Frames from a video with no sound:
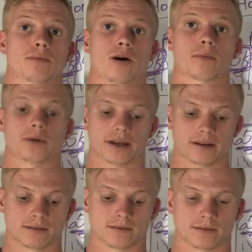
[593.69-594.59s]
property.
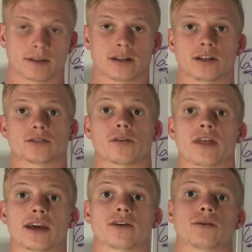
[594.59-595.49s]
So thank